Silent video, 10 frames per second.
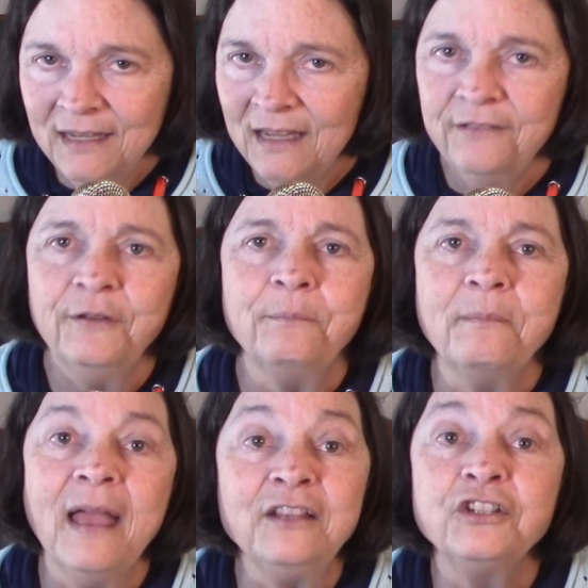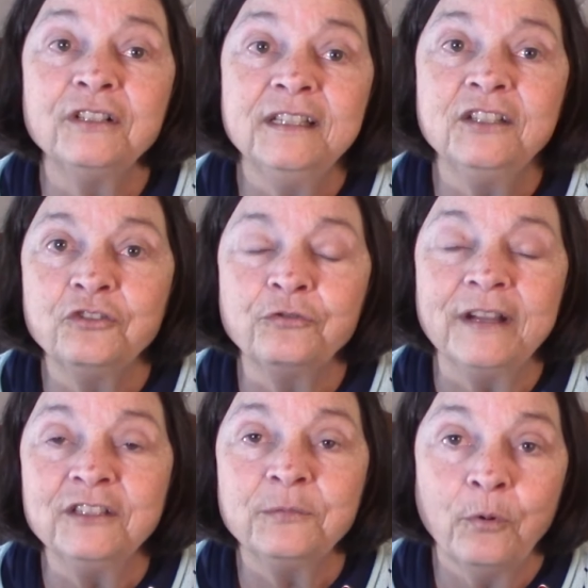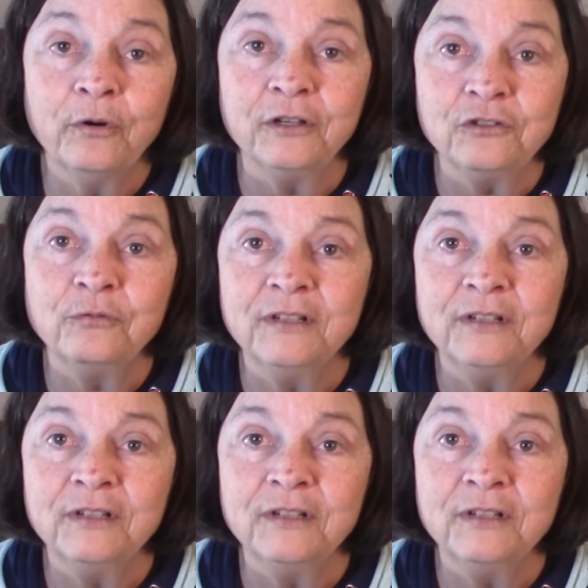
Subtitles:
If it magically is transported to